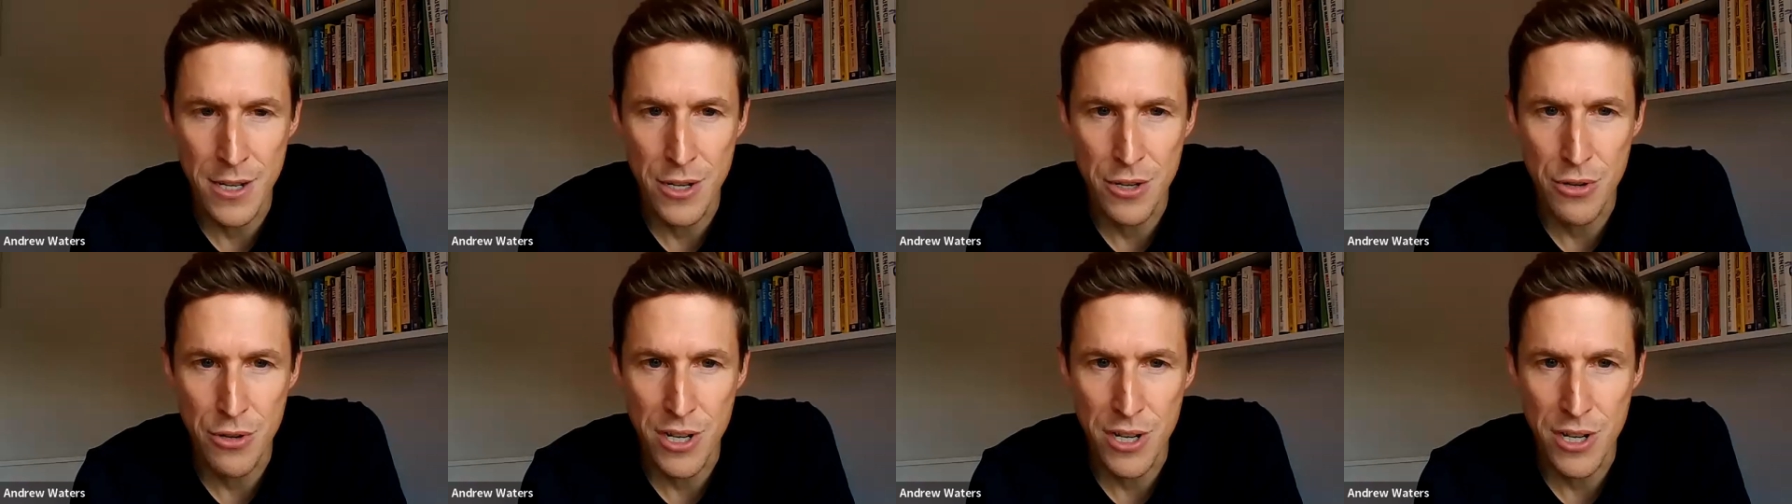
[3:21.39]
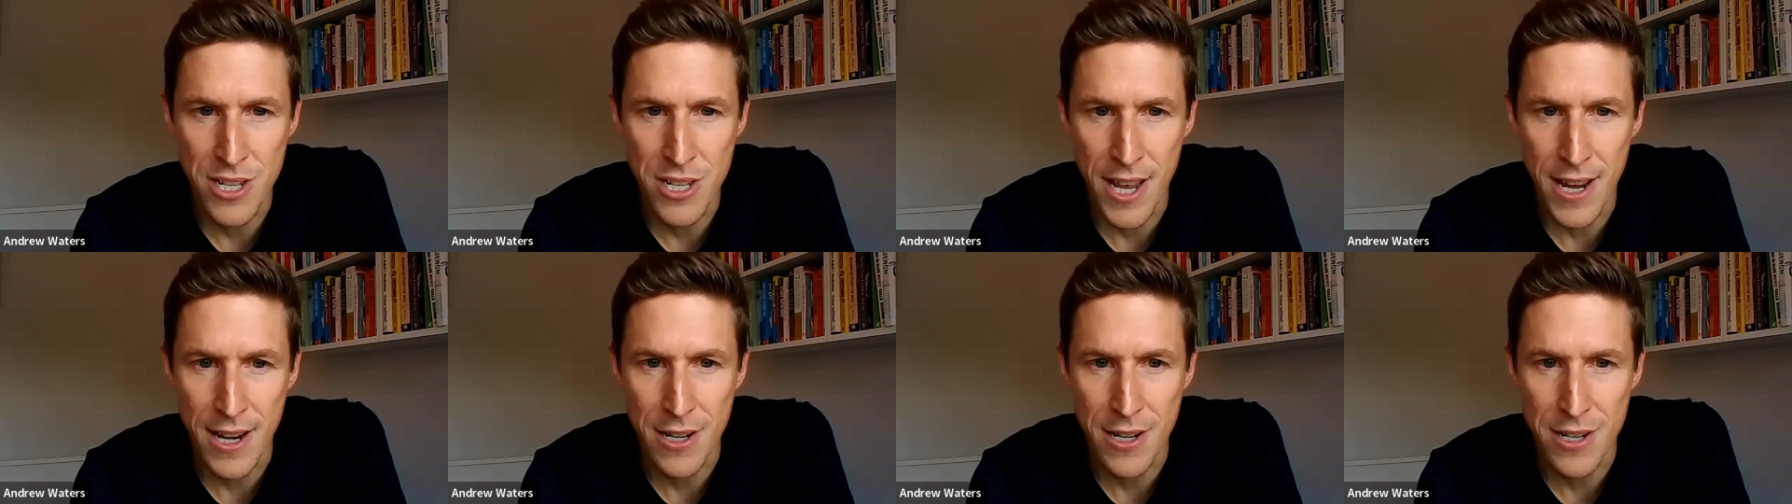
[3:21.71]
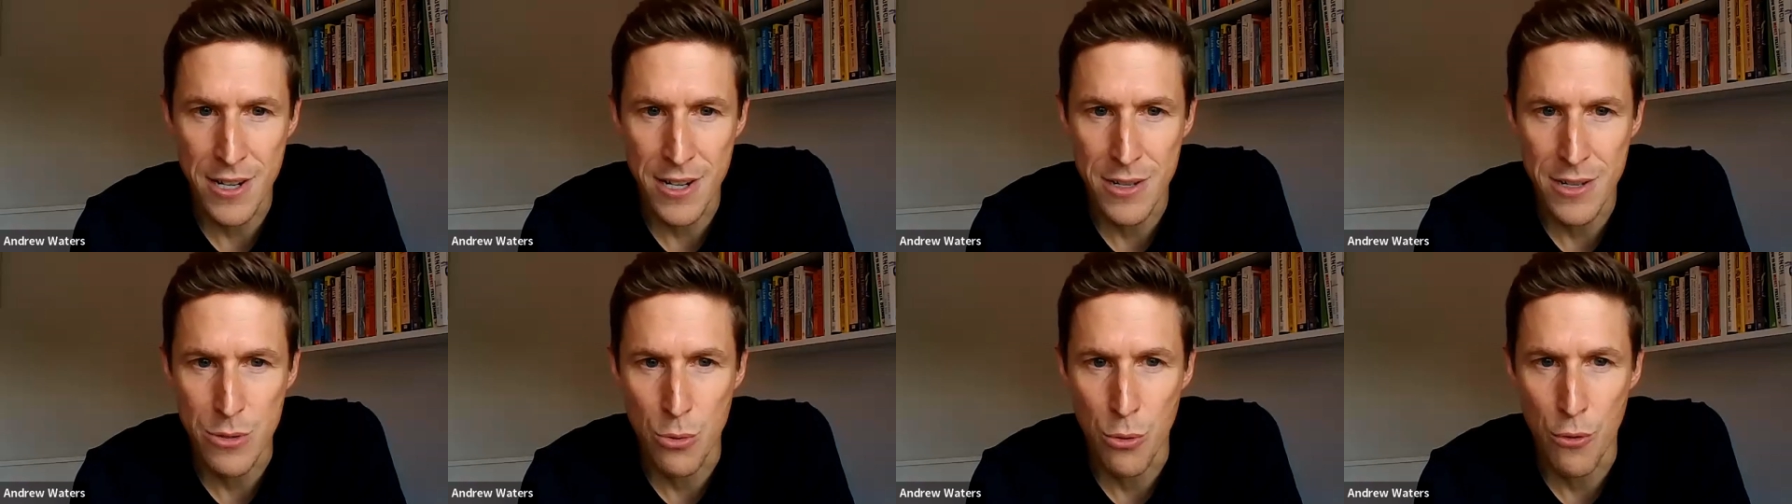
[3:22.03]
industry
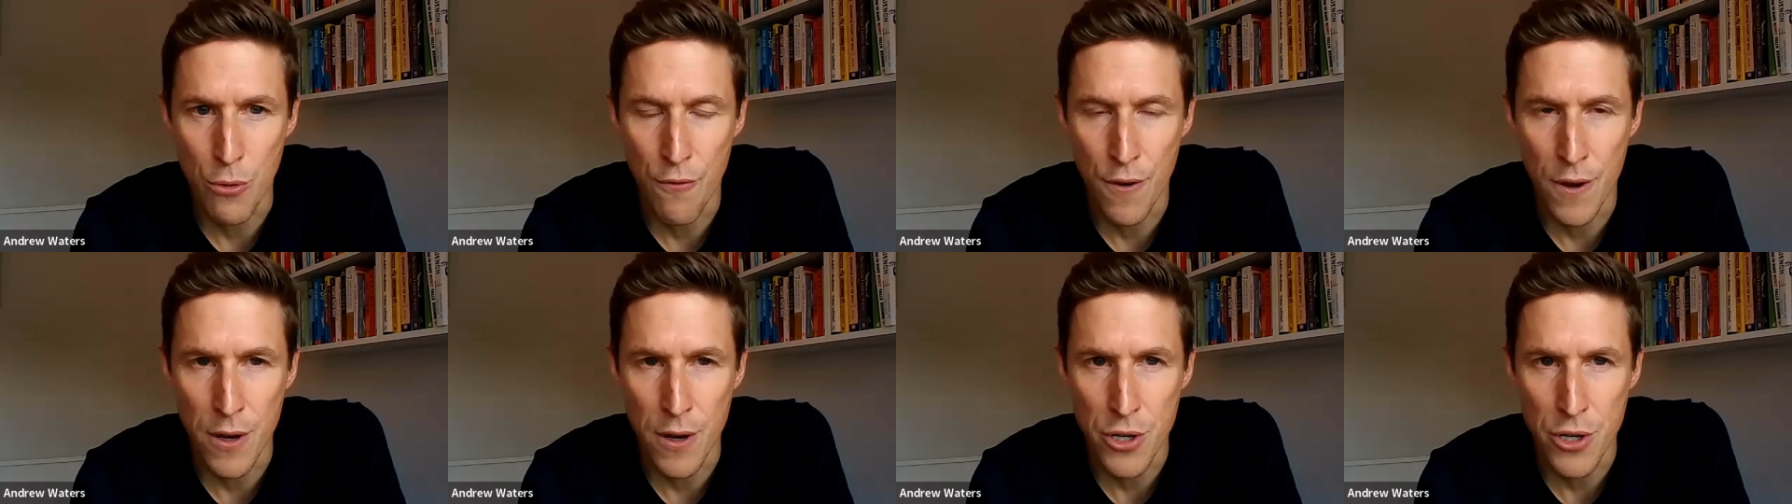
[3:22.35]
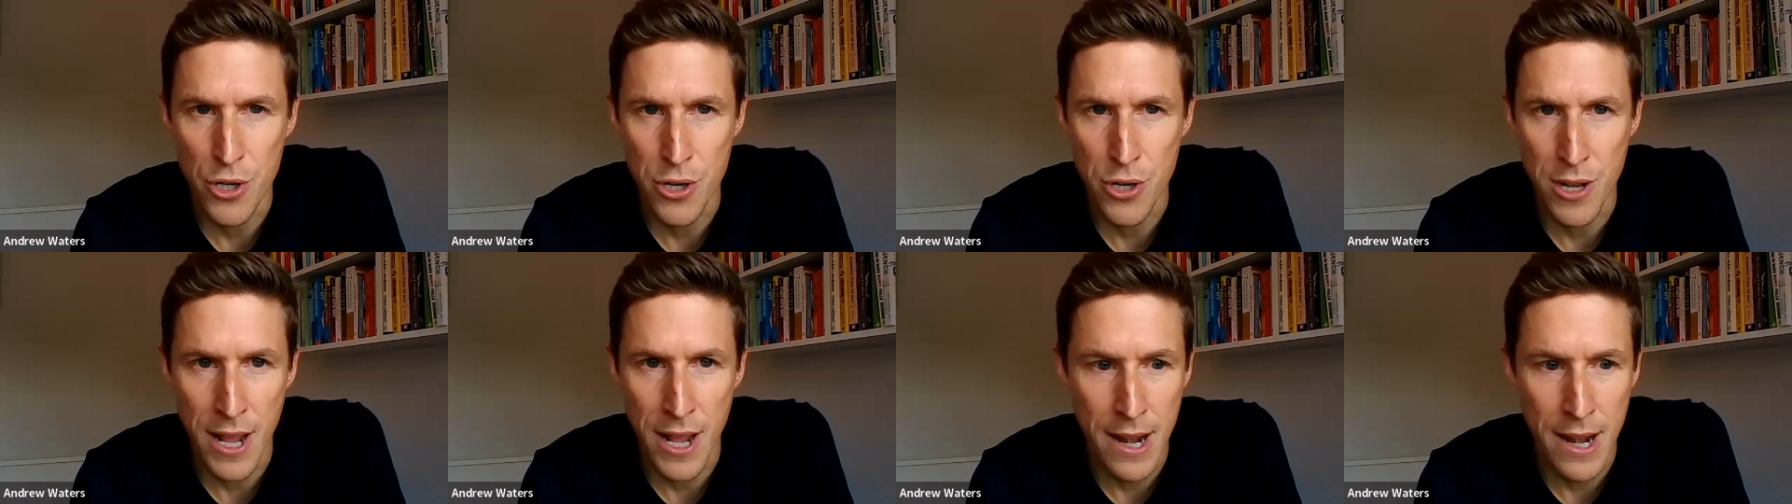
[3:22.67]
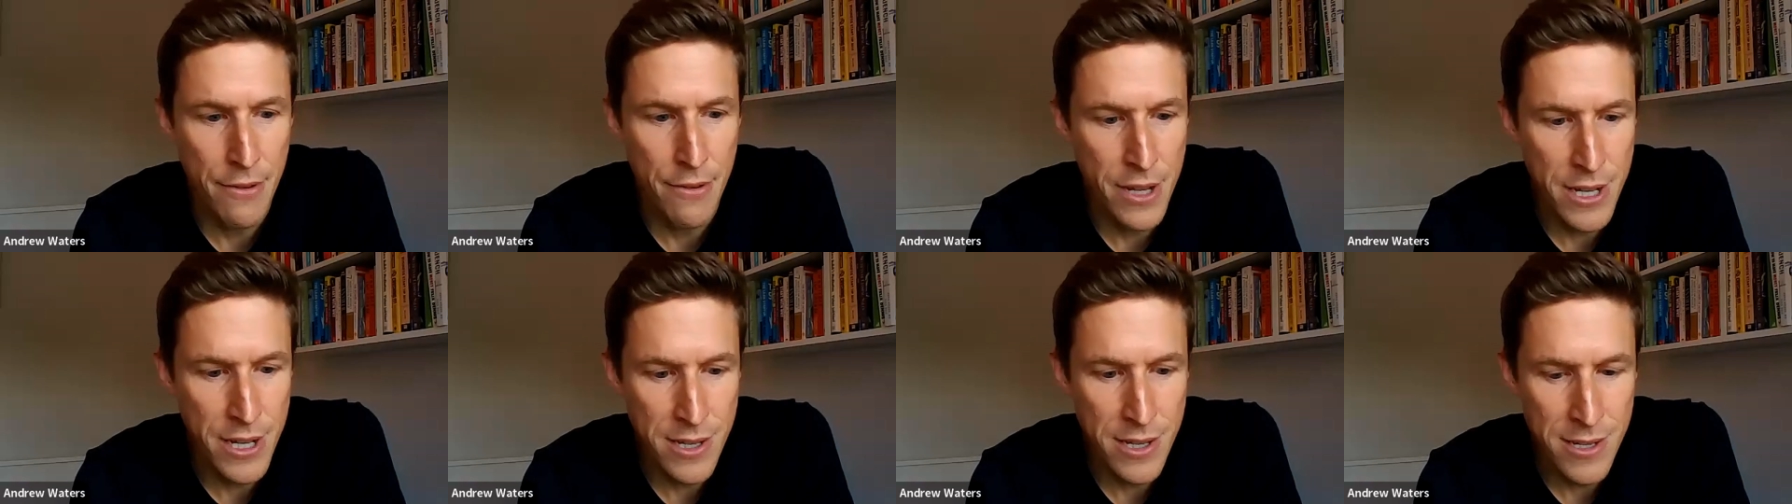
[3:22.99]
sectors or functional
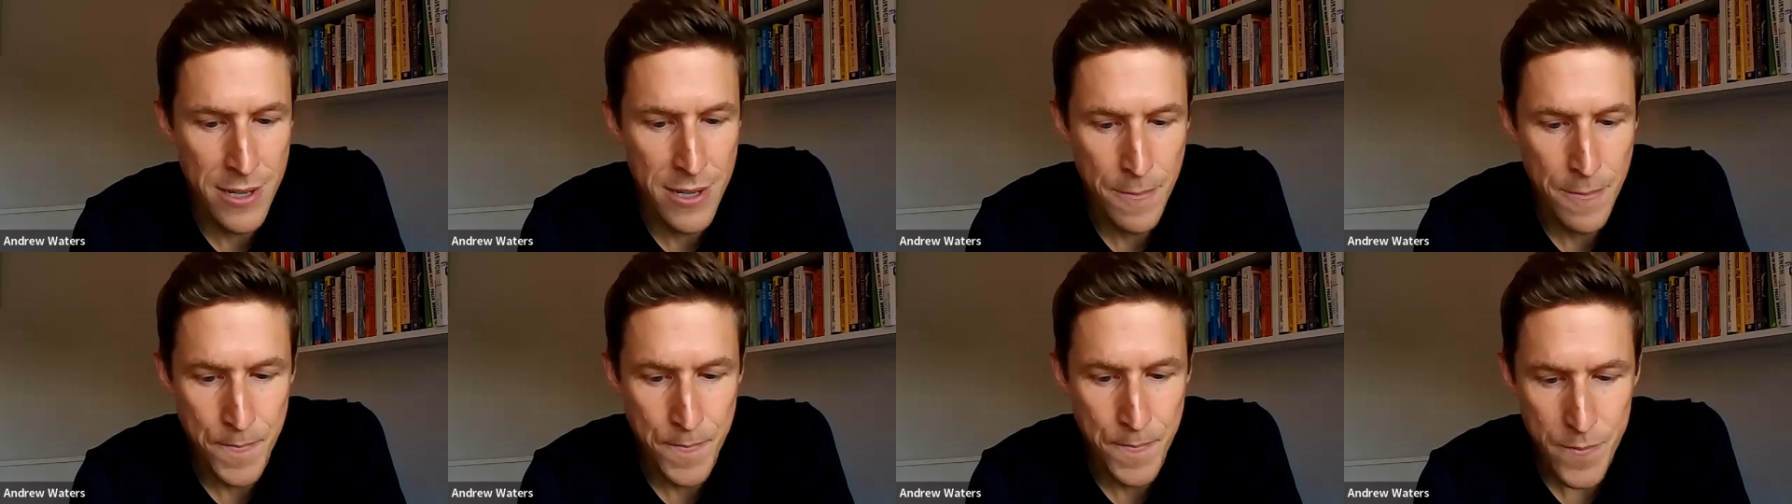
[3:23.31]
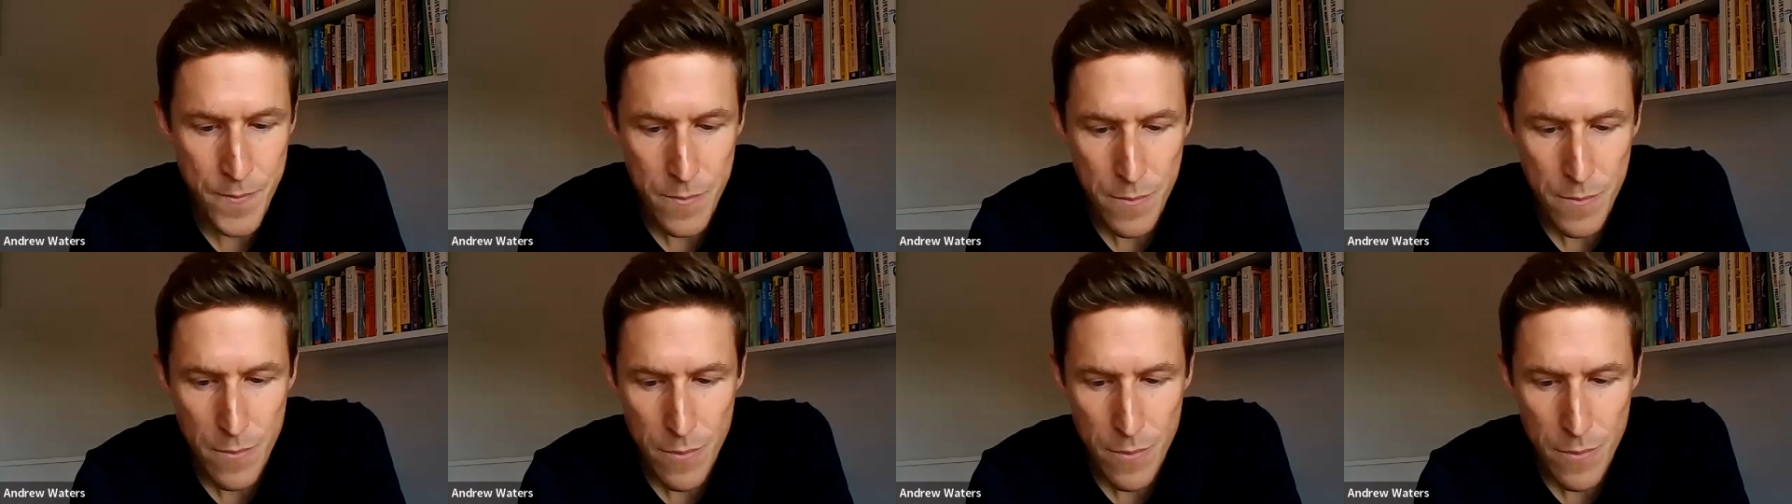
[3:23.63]
areas.